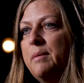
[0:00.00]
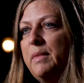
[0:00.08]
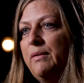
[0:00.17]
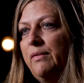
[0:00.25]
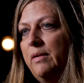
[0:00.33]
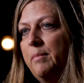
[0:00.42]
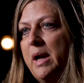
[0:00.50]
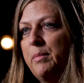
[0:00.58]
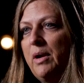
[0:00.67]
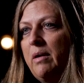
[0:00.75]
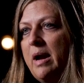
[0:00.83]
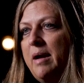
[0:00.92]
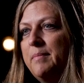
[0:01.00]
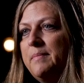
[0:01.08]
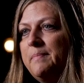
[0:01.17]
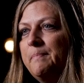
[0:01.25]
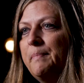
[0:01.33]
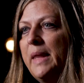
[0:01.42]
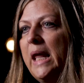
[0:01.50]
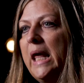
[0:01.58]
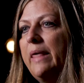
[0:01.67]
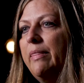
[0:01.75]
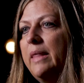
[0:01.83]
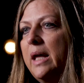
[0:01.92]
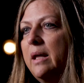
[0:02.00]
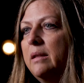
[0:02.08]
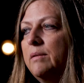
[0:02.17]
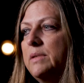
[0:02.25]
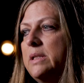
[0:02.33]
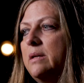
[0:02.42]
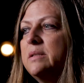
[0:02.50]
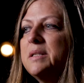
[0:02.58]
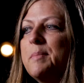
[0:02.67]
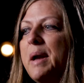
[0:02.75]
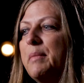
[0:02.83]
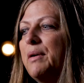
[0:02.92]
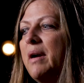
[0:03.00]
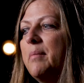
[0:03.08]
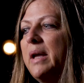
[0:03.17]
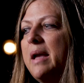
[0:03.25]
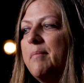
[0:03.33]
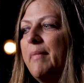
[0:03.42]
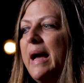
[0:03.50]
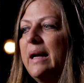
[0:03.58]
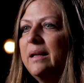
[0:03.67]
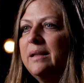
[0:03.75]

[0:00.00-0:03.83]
me for a mammogram, and then the results of the mammogram came back